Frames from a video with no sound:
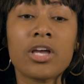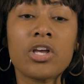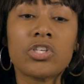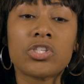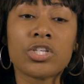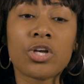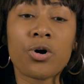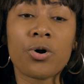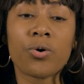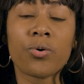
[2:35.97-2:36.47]

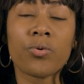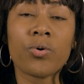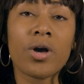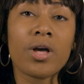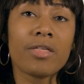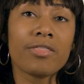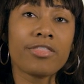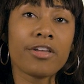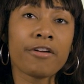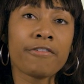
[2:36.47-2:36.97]
So
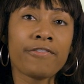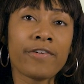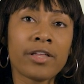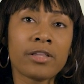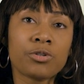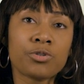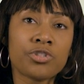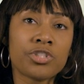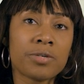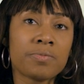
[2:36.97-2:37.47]
there are
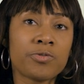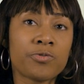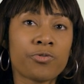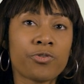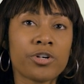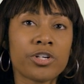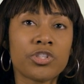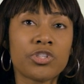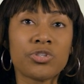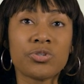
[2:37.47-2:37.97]
fellowships
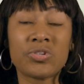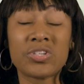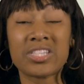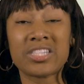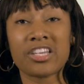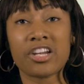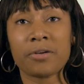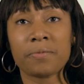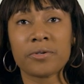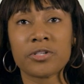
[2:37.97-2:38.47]
for students
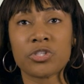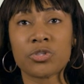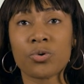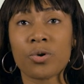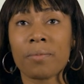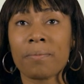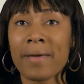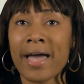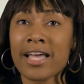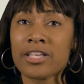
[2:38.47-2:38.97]
that are
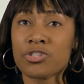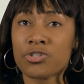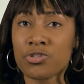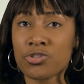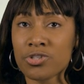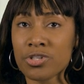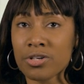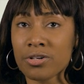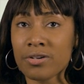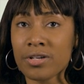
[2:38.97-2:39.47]
pursuing
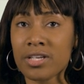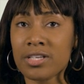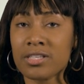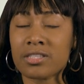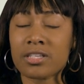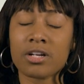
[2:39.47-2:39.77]
master's degrees.